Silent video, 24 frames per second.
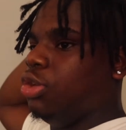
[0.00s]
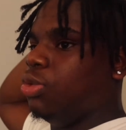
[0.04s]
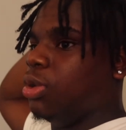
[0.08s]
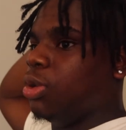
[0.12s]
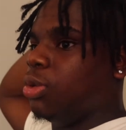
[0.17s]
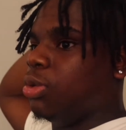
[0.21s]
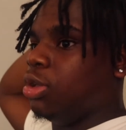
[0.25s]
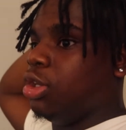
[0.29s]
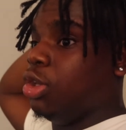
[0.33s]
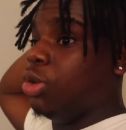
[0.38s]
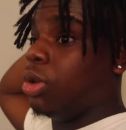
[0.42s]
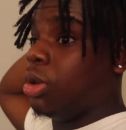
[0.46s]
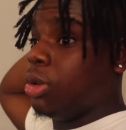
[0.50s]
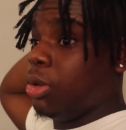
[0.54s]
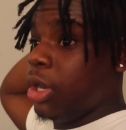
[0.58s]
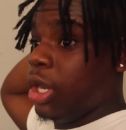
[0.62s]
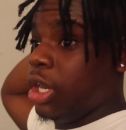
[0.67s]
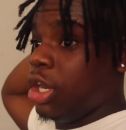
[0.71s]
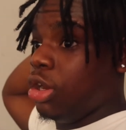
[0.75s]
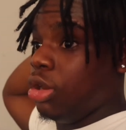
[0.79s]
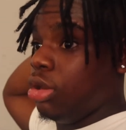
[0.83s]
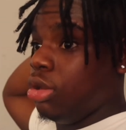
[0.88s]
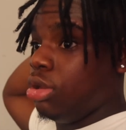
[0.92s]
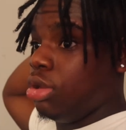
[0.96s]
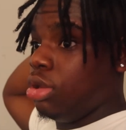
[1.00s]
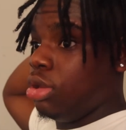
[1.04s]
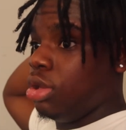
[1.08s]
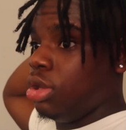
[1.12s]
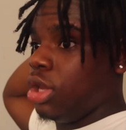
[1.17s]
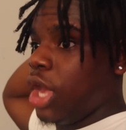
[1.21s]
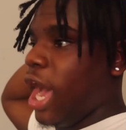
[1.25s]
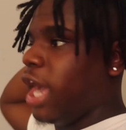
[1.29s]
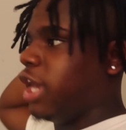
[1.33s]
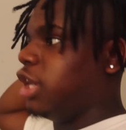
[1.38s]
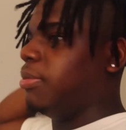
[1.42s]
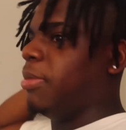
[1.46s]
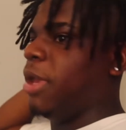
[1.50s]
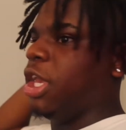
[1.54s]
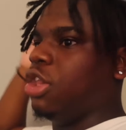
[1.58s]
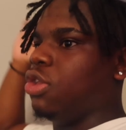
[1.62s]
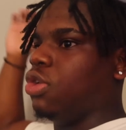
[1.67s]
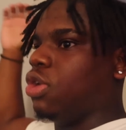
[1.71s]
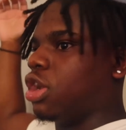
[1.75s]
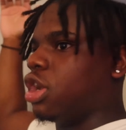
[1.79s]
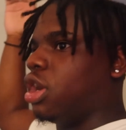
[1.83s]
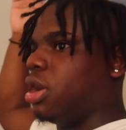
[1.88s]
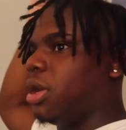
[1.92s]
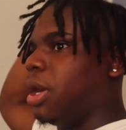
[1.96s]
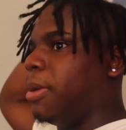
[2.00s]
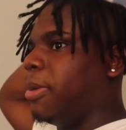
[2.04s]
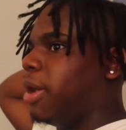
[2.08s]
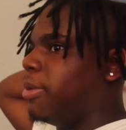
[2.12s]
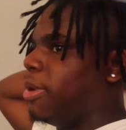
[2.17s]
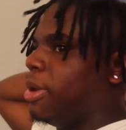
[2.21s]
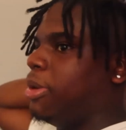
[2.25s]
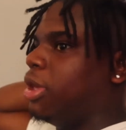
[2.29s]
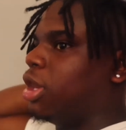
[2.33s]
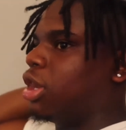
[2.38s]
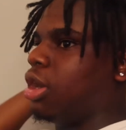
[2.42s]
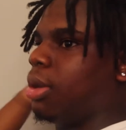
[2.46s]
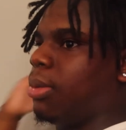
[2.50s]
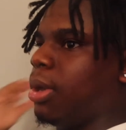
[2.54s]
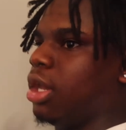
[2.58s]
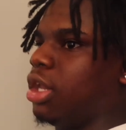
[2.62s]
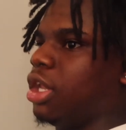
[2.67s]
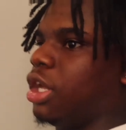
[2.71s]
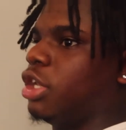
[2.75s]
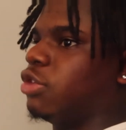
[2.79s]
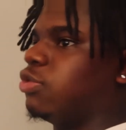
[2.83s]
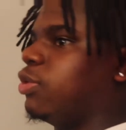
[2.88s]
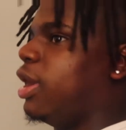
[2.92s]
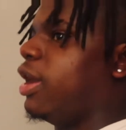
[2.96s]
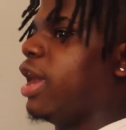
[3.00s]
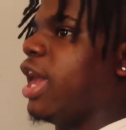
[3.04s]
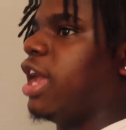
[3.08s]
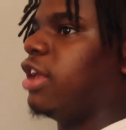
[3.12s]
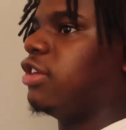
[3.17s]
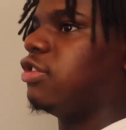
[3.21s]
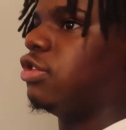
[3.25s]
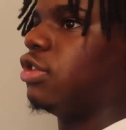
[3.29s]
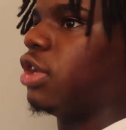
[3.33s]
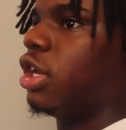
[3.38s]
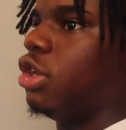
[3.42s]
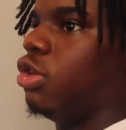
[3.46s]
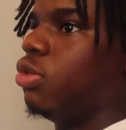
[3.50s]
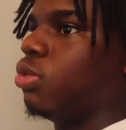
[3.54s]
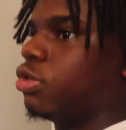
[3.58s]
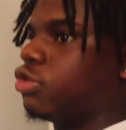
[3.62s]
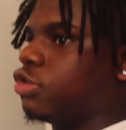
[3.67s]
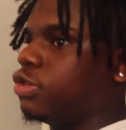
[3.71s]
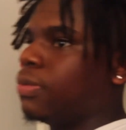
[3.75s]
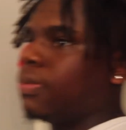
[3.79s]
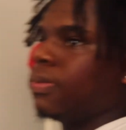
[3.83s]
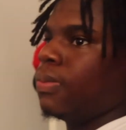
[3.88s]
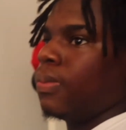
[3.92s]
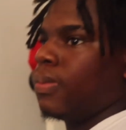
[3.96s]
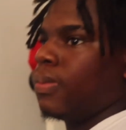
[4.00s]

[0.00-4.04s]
Bro. You want right now? I can make you a cup. I might make you a cup right now. That's why I asked. Like, you want some?